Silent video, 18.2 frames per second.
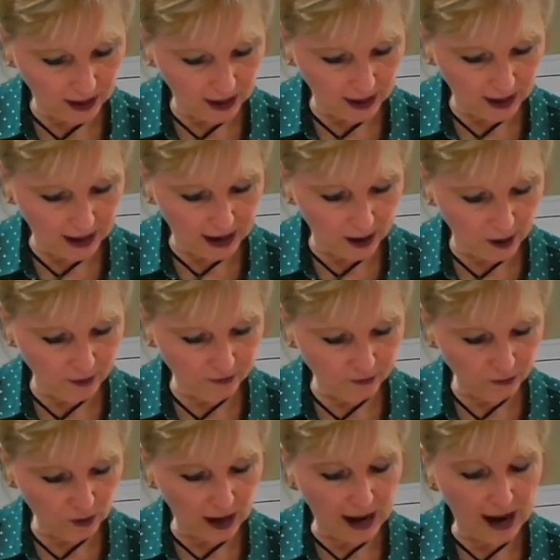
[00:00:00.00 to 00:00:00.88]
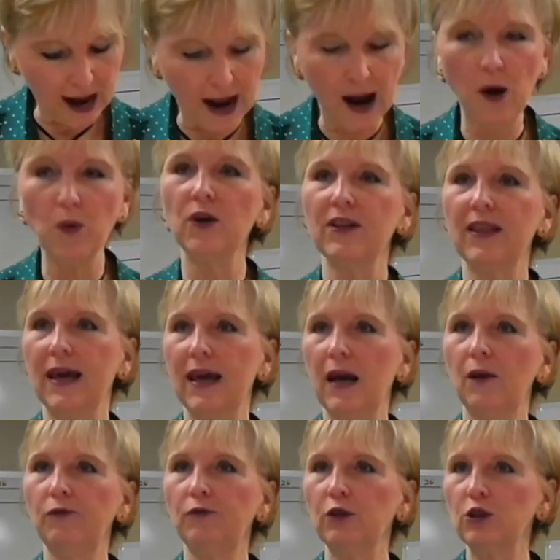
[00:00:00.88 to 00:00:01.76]
How were they
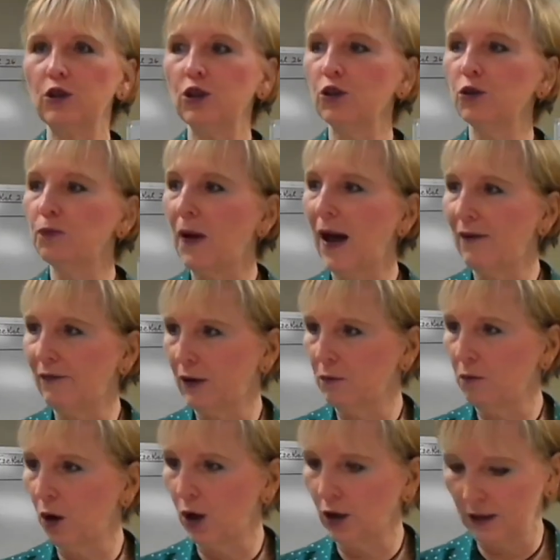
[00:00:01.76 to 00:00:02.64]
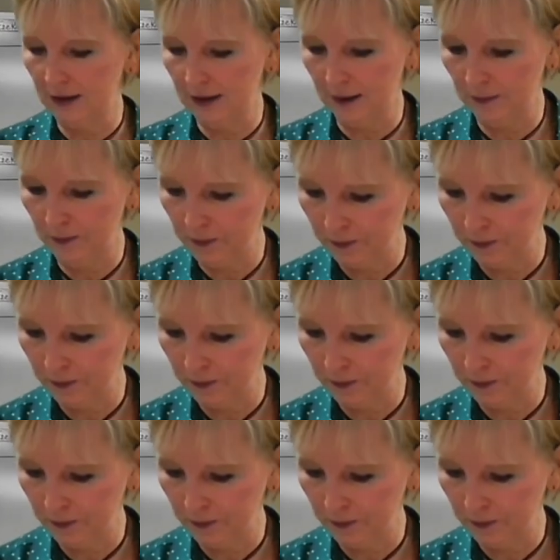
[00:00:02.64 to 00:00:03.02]
helpful to you, having marked them?